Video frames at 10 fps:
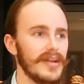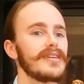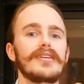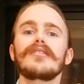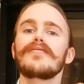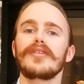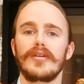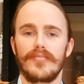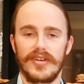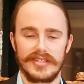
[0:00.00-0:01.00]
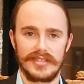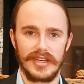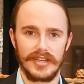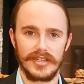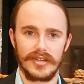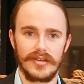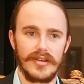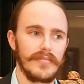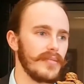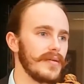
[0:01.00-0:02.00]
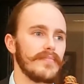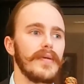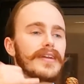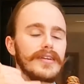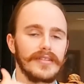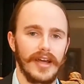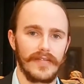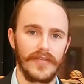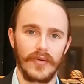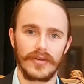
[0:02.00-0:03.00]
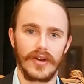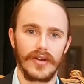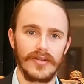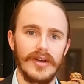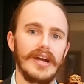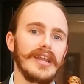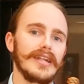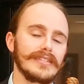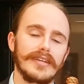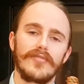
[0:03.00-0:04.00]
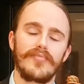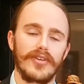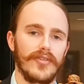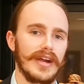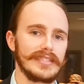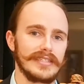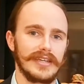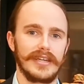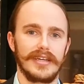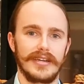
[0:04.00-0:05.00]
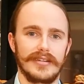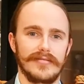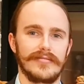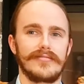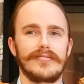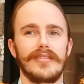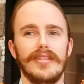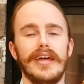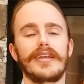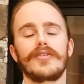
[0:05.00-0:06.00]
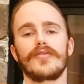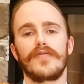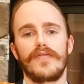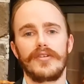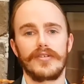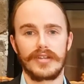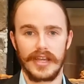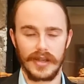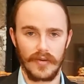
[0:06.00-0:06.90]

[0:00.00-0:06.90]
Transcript: by giving a presentation, by making that phone call, instead of procrastinating and letting your fear take